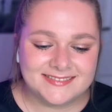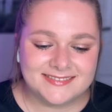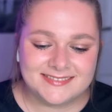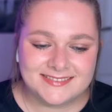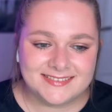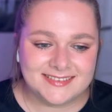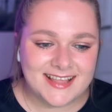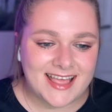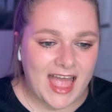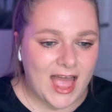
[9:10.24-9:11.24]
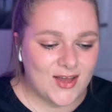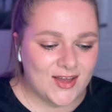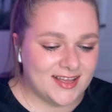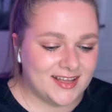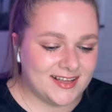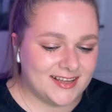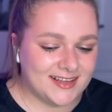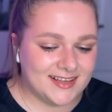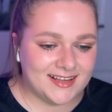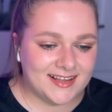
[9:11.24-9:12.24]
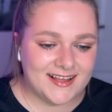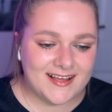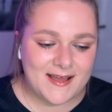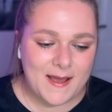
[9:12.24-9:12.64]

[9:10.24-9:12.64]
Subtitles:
(not speaking)